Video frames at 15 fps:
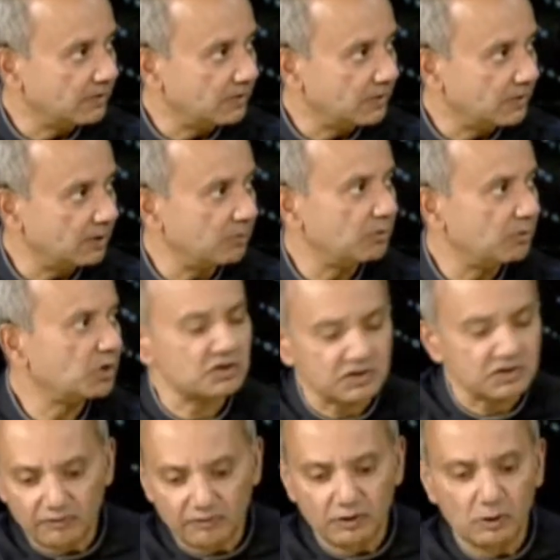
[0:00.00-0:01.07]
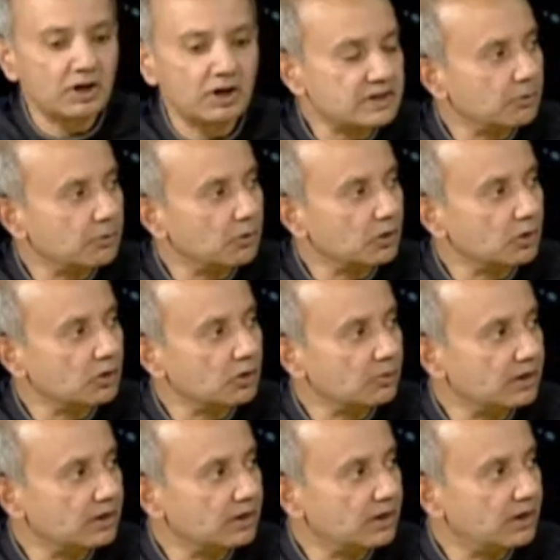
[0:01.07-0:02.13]
right? Because everyone is able to
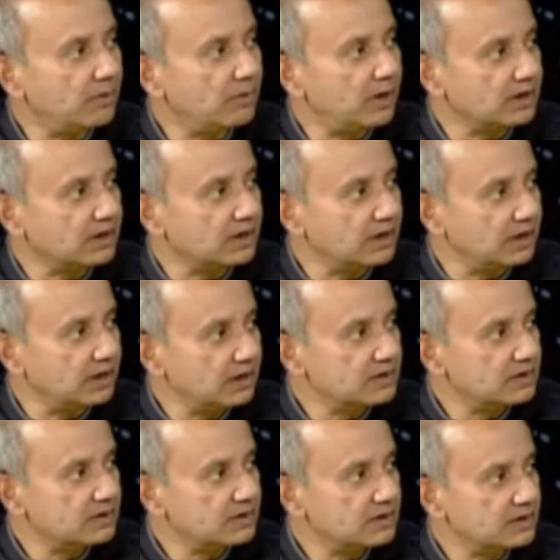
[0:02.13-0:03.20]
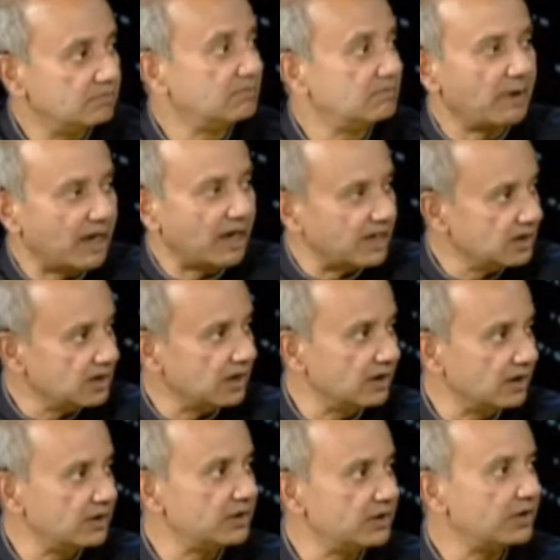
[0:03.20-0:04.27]
meet their basic needs. Imagine a
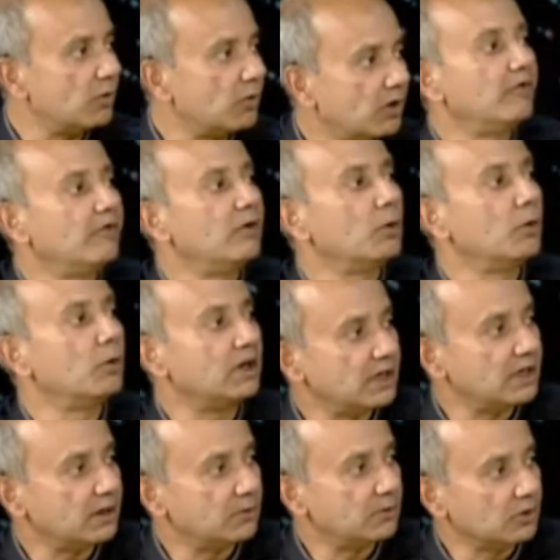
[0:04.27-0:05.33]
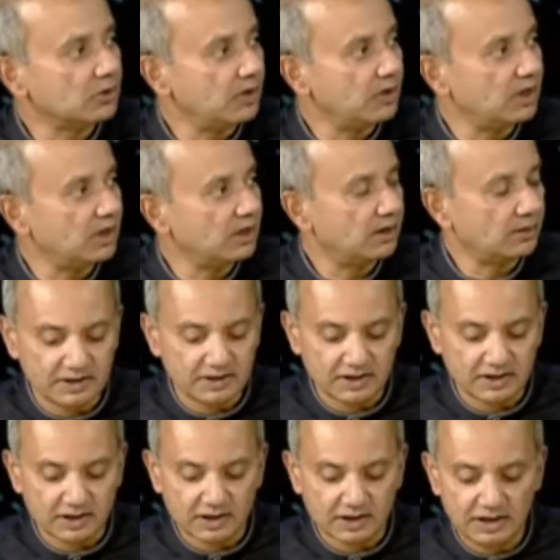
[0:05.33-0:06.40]
country where everyone is able to meet their
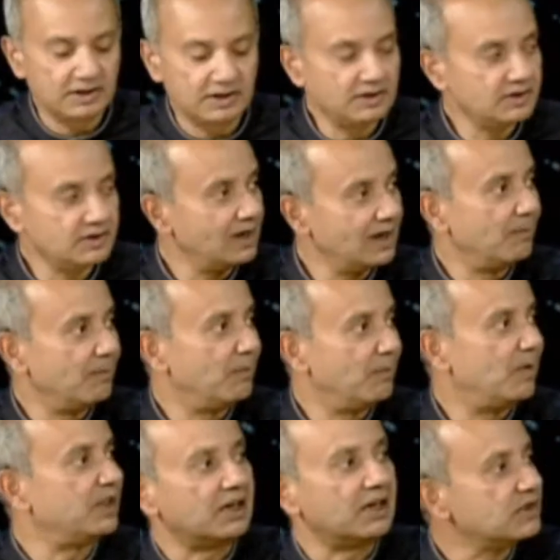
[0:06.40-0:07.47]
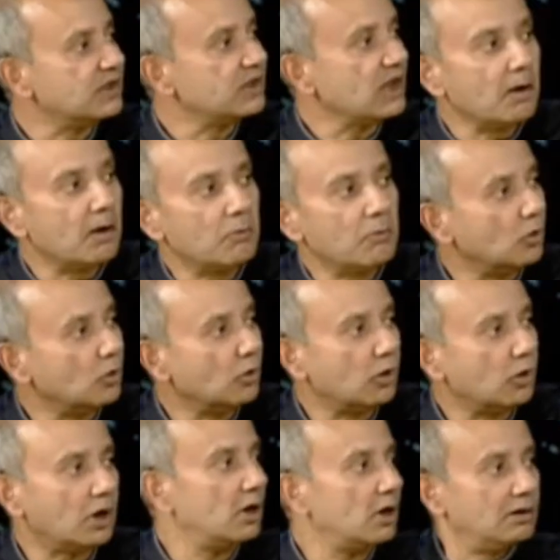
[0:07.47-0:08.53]
basic needs, but there's some who are